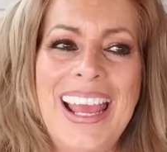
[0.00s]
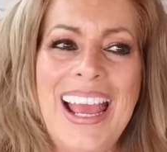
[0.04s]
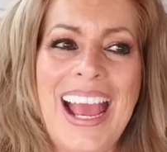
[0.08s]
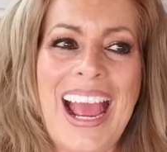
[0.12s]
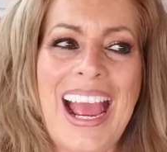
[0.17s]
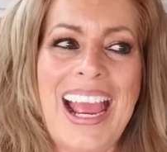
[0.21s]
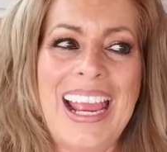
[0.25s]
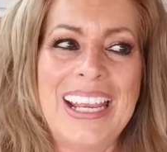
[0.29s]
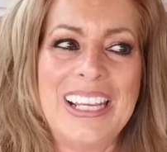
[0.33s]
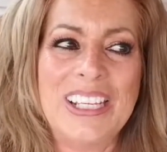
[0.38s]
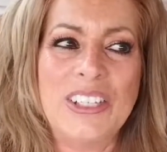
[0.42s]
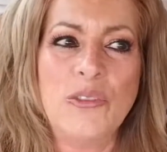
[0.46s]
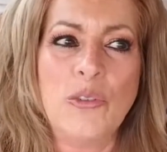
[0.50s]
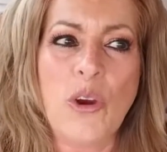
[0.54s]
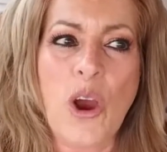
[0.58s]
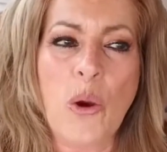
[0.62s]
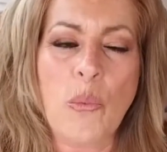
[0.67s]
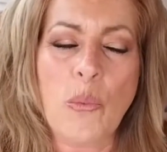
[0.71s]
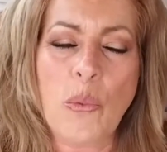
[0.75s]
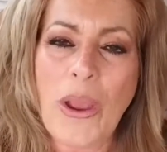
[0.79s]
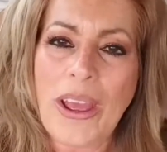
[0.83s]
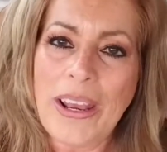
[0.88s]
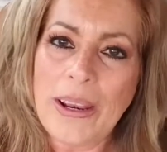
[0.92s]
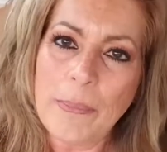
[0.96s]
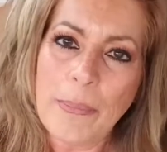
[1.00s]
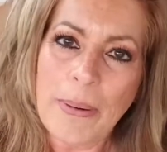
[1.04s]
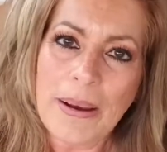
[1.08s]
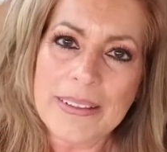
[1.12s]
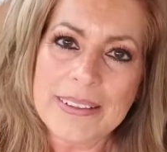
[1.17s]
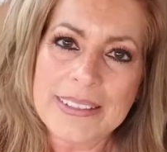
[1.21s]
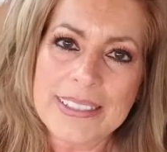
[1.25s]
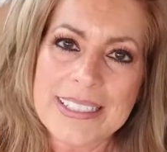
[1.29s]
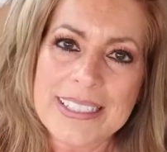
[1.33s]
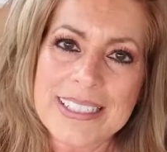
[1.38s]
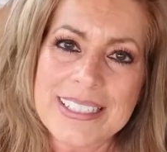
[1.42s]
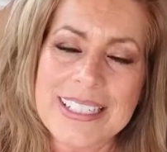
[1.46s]
I had read
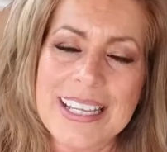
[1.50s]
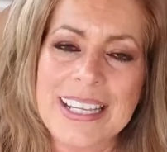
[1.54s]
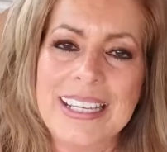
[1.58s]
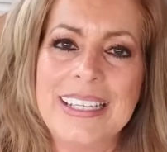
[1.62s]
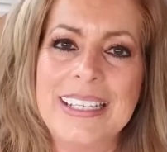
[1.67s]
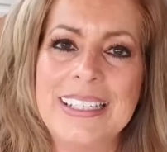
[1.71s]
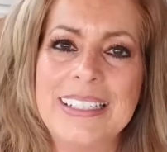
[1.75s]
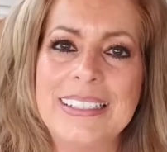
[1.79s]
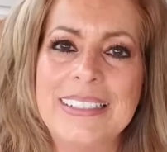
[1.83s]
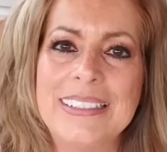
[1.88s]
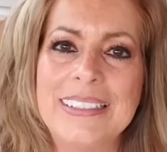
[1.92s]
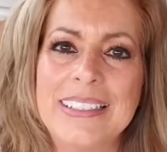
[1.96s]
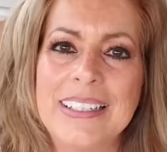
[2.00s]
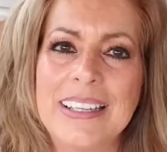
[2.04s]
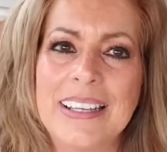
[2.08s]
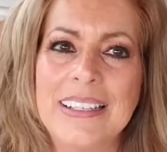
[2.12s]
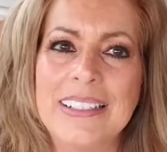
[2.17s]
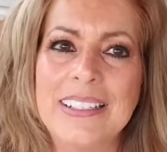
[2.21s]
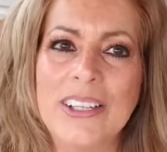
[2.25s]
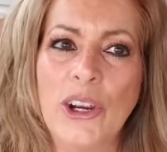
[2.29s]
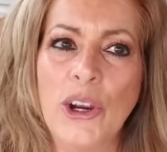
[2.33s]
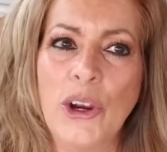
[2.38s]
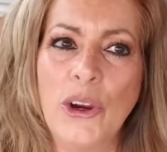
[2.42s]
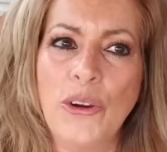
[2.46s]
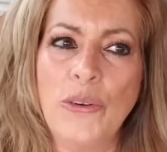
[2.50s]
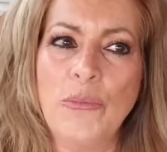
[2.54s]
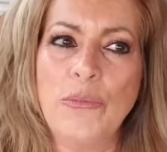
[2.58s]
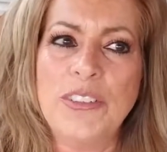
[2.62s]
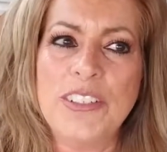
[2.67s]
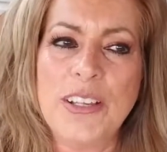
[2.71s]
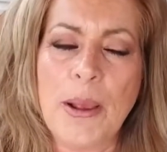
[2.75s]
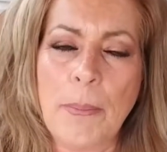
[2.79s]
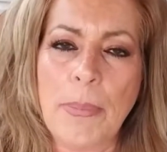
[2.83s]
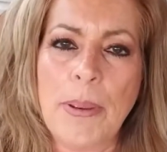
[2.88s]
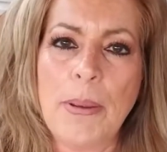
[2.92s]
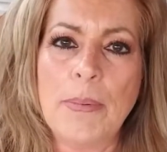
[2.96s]
about these. I had heard
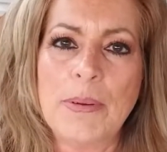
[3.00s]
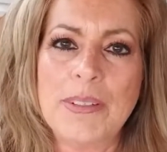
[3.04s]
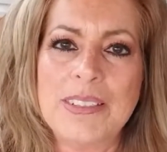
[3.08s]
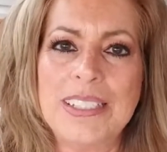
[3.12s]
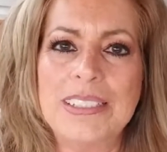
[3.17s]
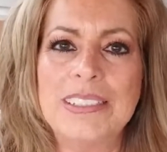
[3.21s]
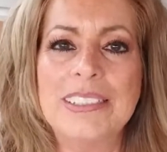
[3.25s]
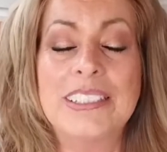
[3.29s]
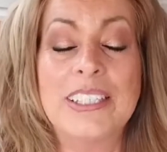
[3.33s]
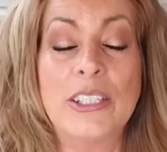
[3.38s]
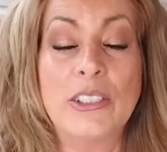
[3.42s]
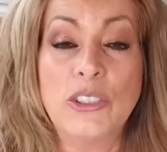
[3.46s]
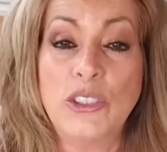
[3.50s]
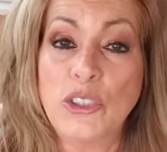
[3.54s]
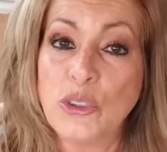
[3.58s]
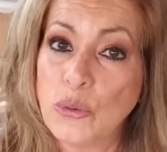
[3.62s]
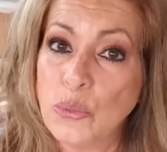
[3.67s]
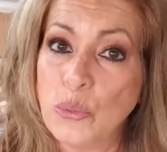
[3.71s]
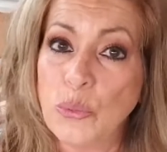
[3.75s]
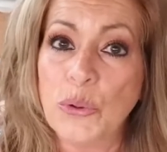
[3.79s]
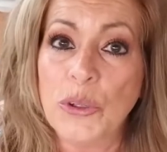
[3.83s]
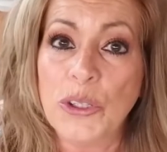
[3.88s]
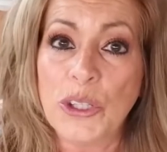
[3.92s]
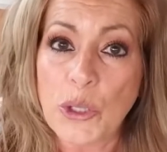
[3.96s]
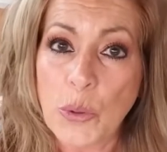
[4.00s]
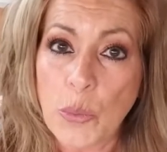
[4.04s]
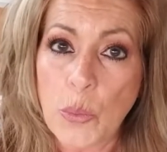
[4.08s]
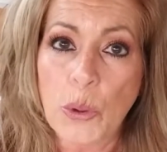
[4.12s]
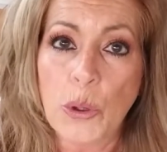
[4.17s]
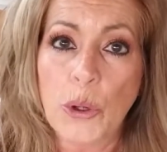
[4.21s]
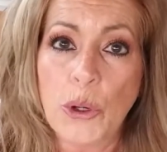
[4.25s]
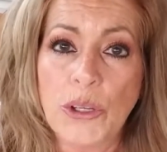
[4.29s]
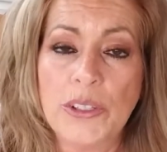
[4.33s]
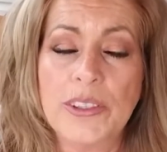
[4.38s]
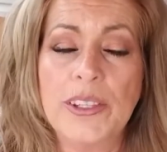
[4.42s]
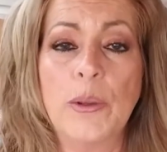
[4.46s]
some people say that they do really work.